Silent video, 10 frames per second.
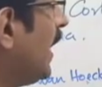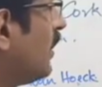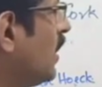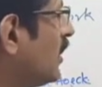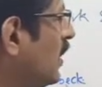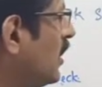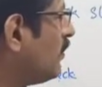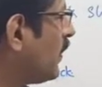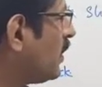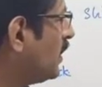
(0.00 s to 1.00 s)
existence
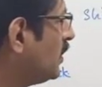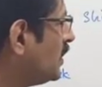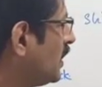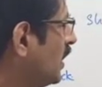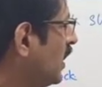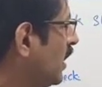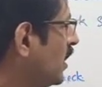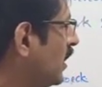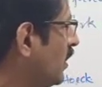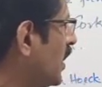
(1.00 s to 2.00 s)
is present in the
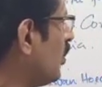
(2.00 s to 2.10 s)
single-celled